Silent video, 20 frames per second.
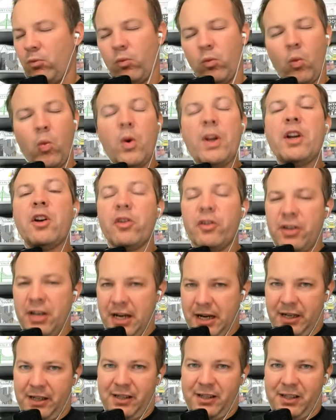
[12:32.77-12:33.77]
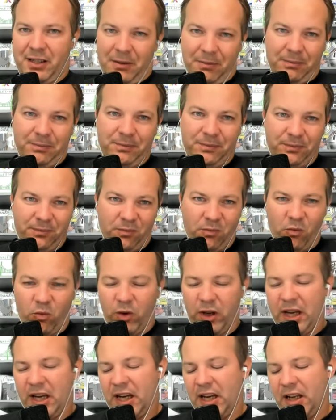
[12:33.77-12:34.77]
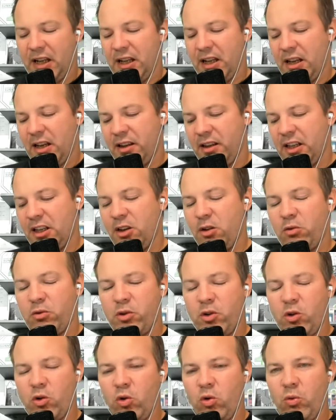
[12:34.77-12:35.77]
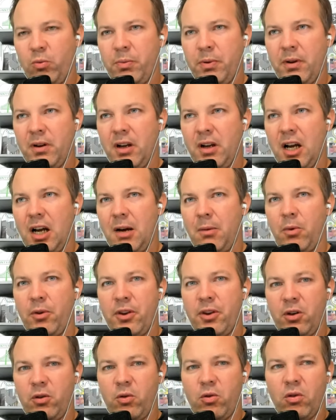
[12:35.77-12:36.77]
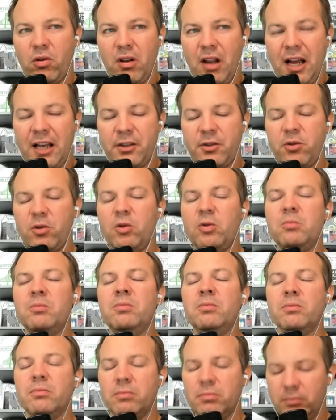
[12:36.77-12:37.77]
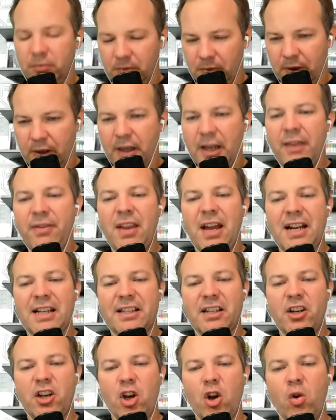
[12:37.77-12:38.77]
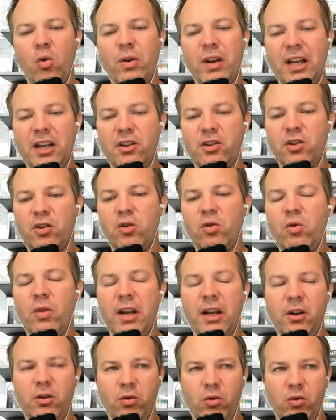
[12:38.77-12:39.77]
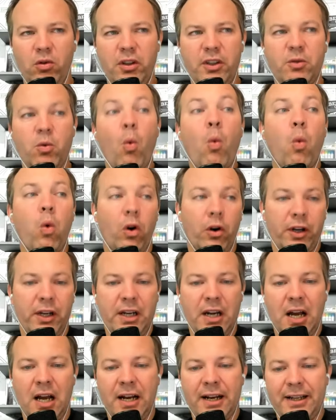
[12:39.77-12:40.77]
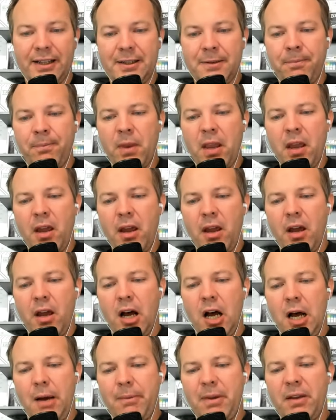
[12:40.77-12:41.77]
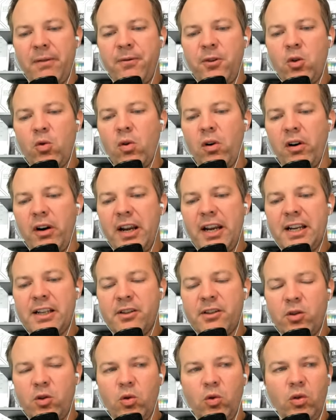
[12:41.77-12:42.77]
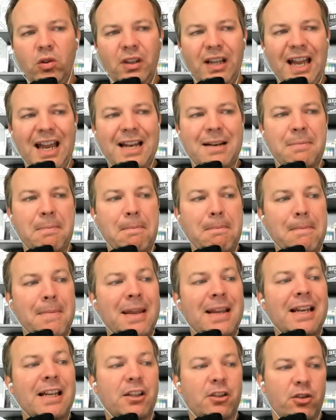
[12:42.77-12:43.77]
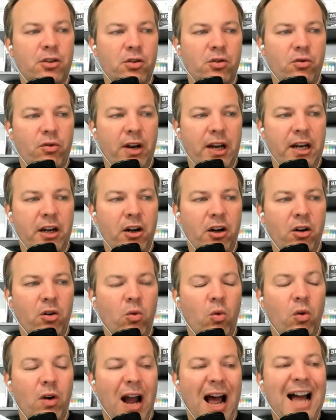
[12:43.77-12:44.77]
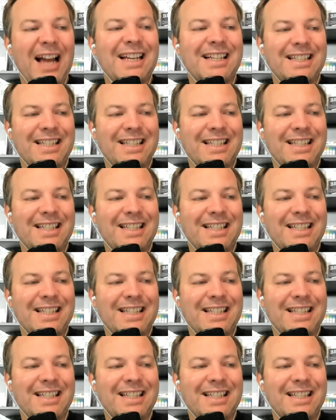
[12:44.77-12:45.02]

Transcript: weirdness in the YouTube uh, within Google Classroom, that is a known issue, and Google is working on it. Um, if you are a school administrator or I